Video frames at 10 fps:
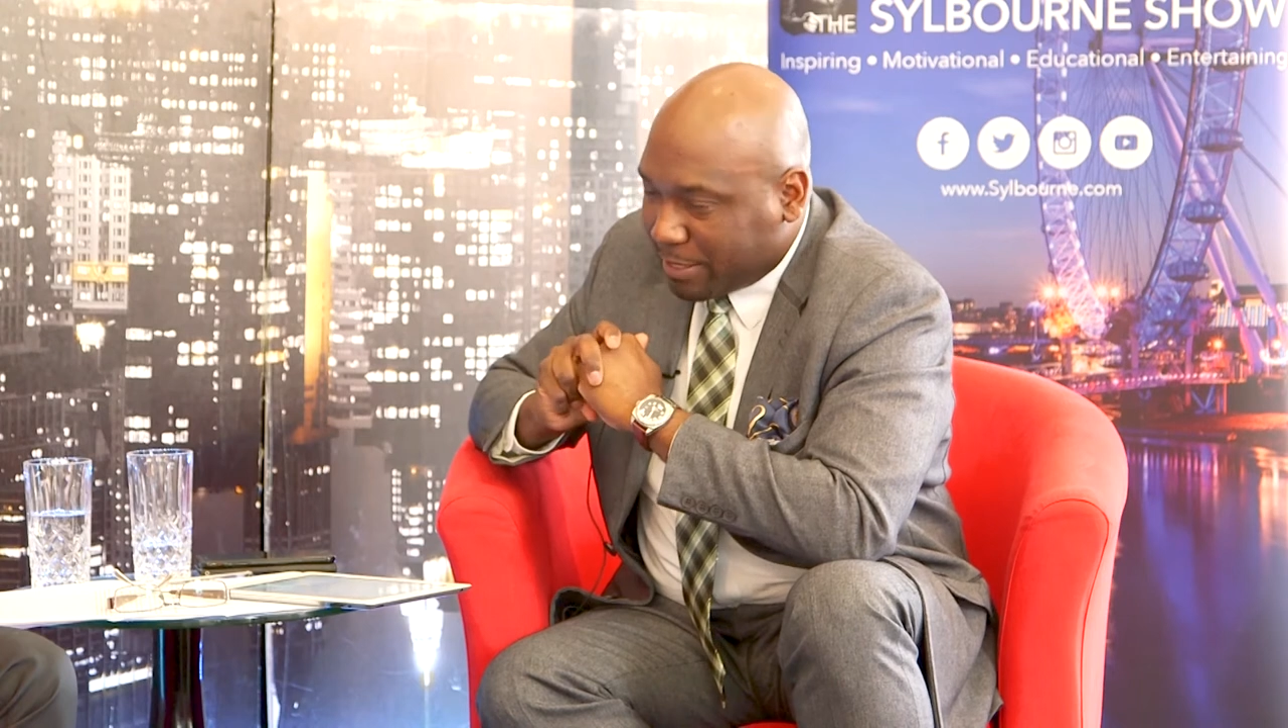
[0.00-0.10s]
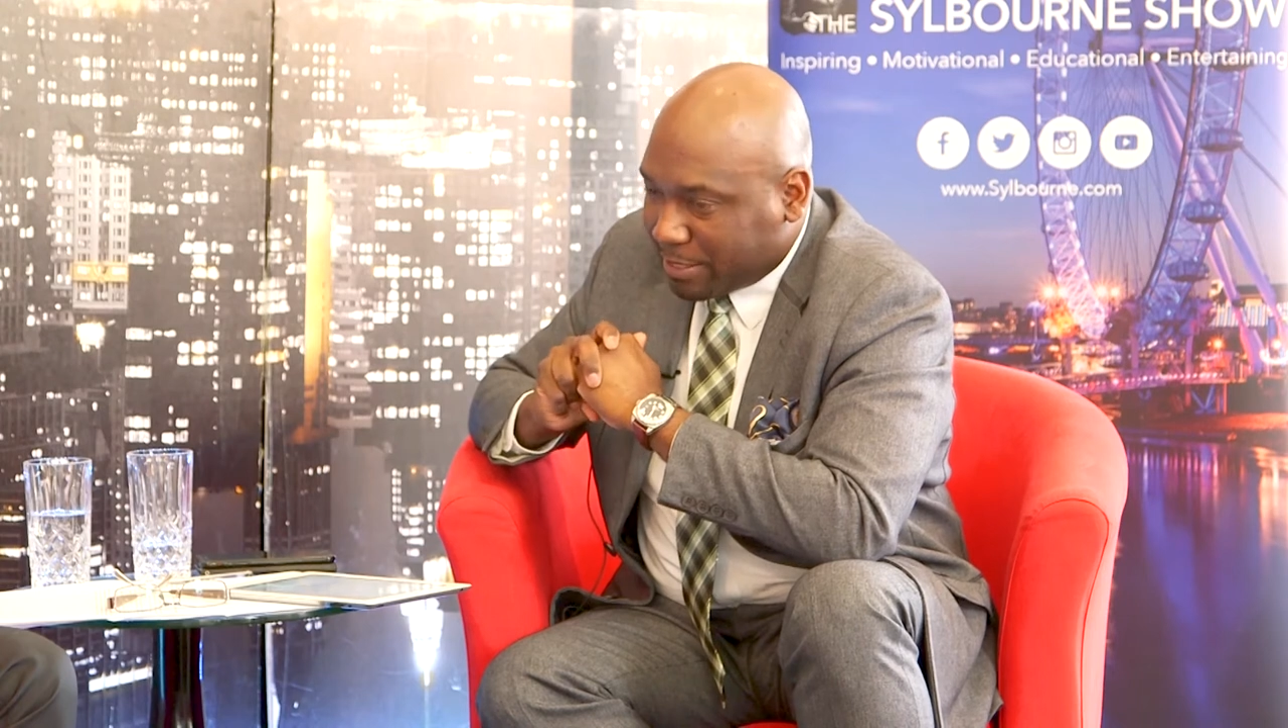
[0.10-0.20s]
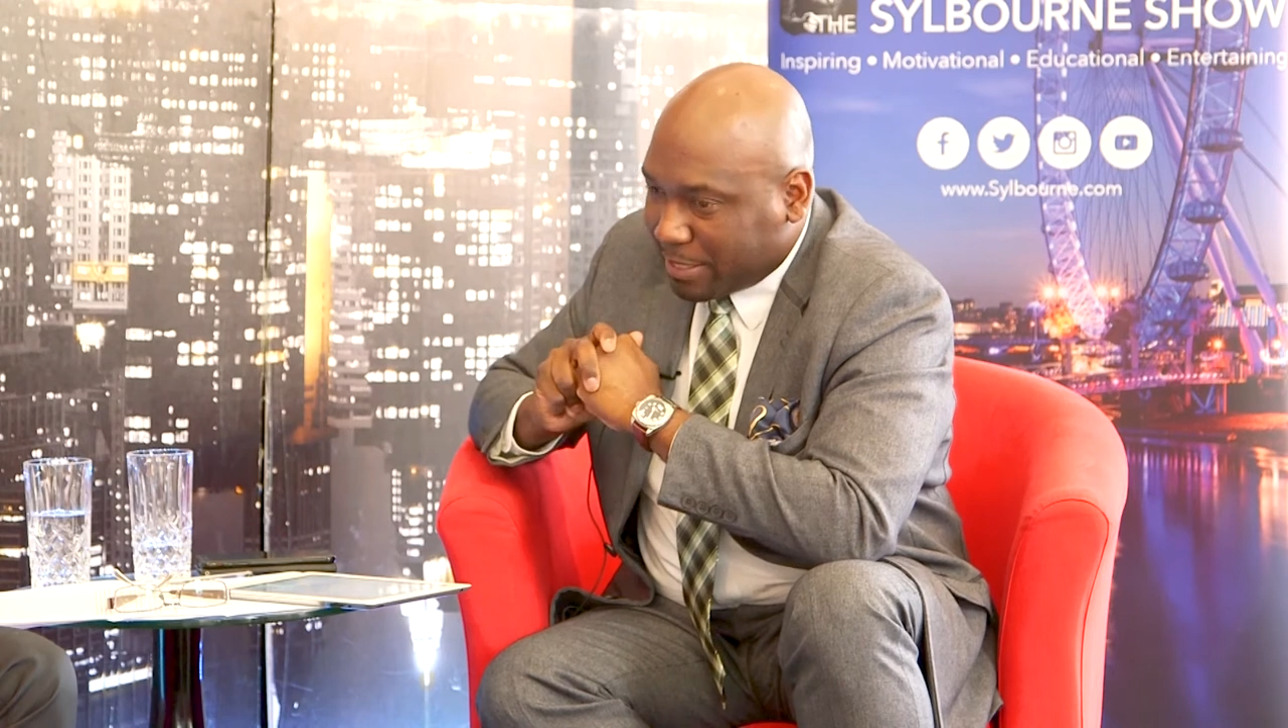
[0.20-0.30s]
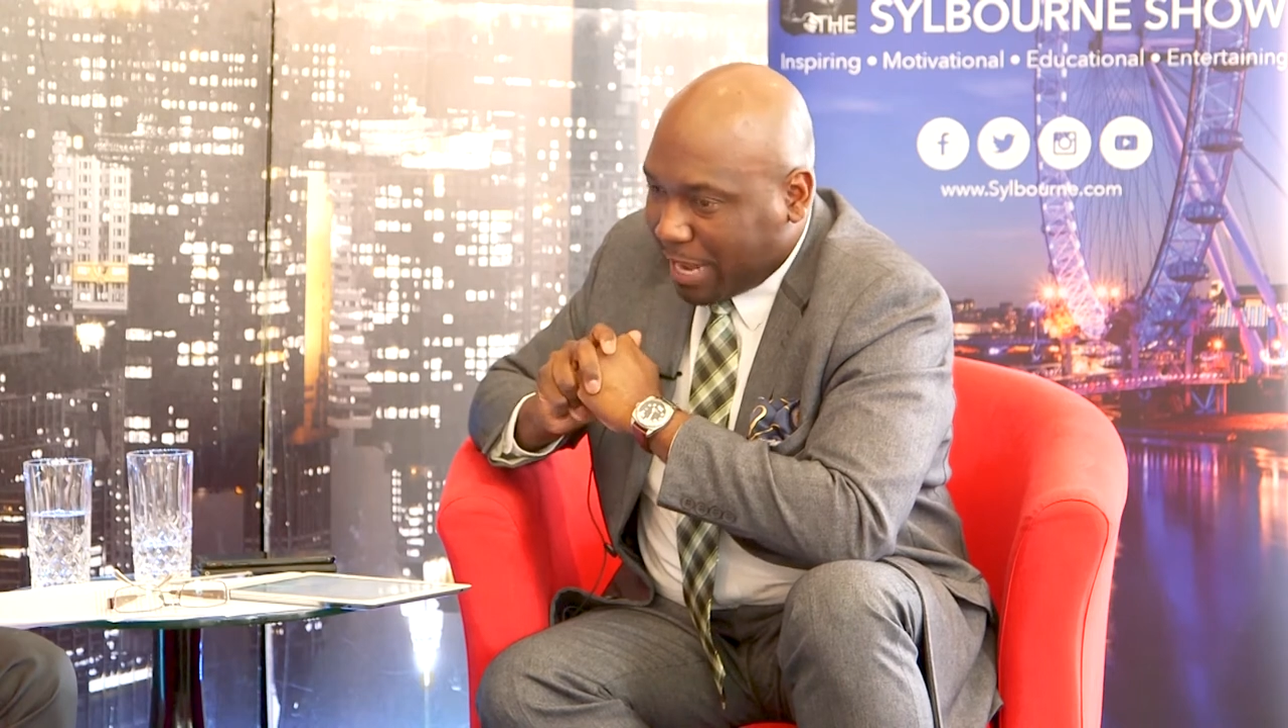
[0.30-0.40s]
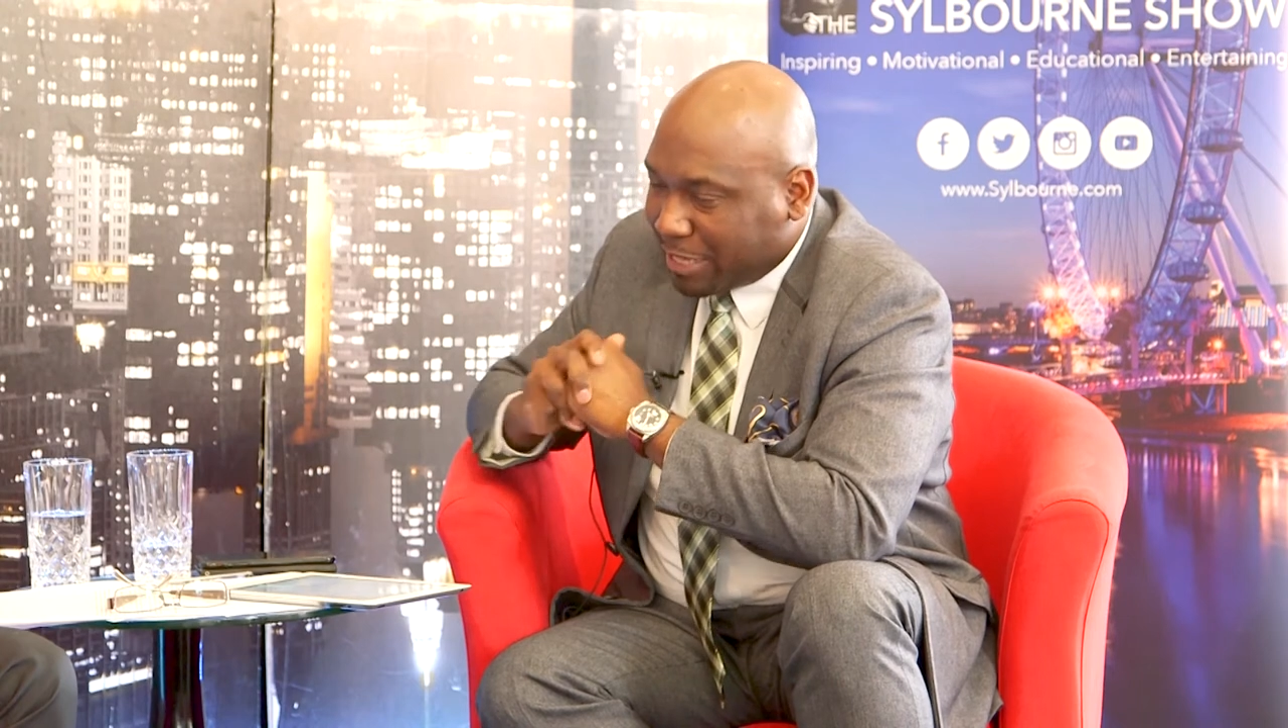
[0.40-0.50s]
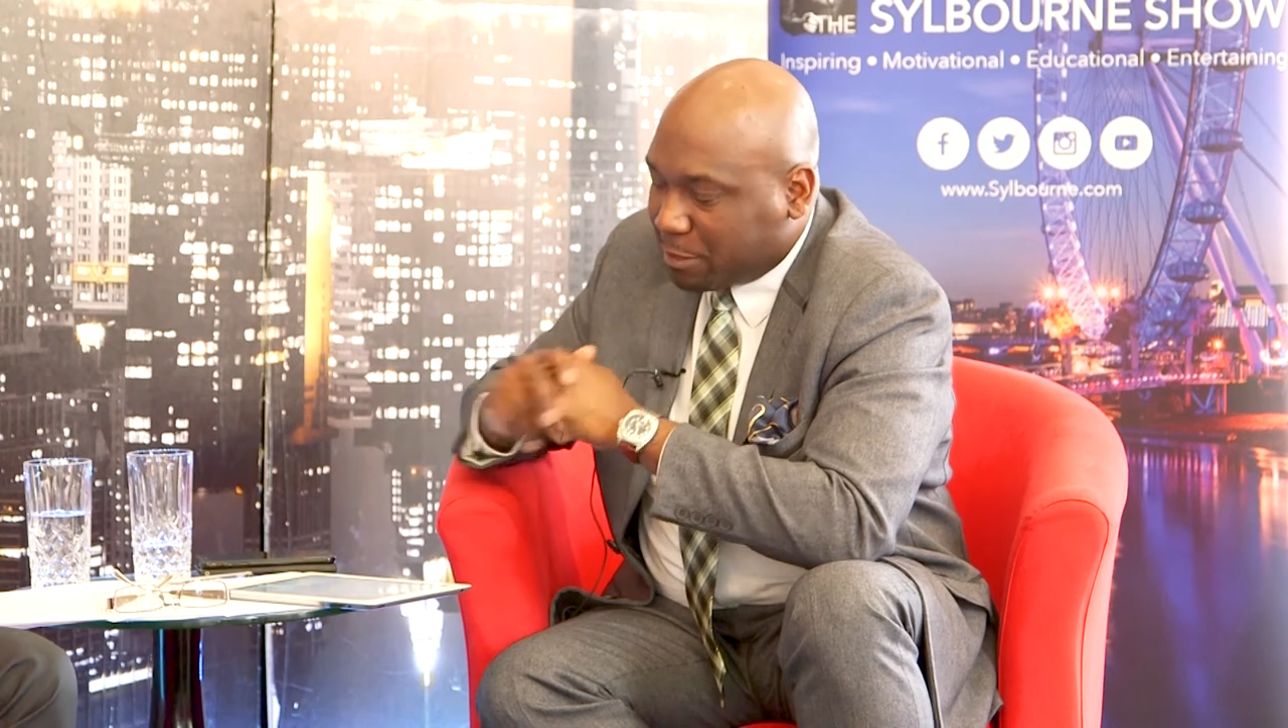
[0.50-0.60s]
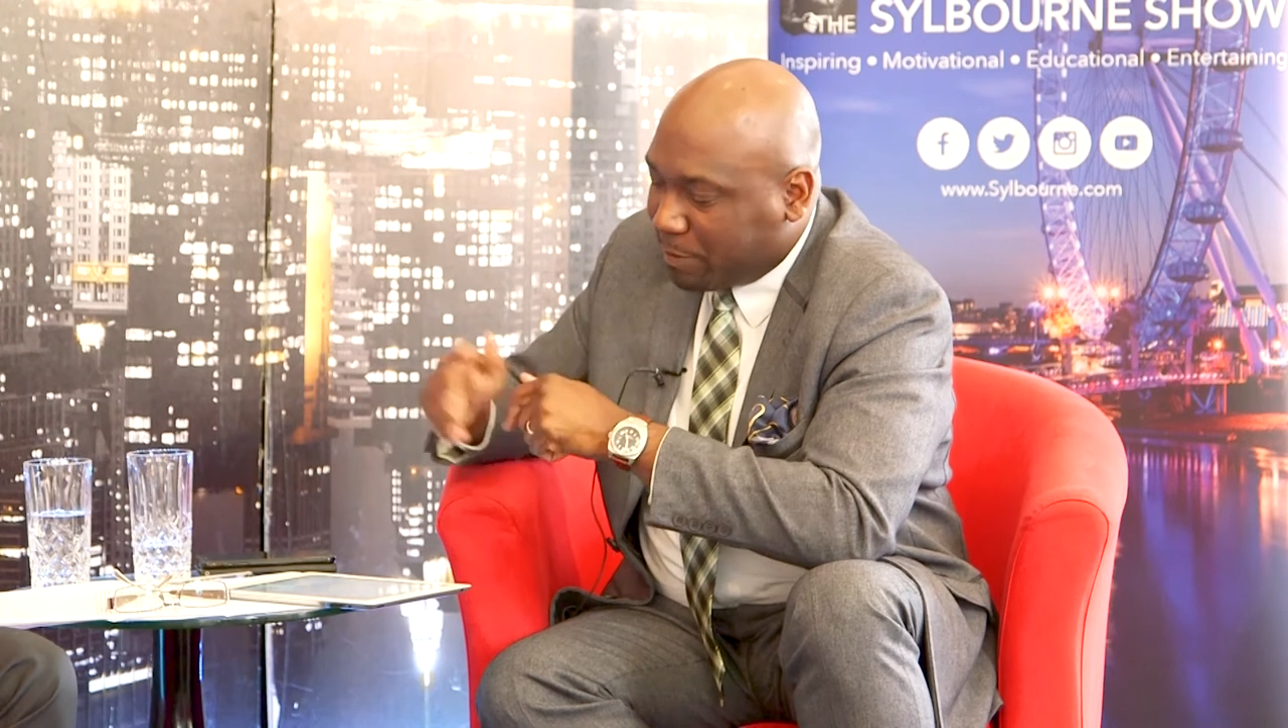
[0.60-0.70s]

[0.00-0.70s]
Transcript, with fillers: this last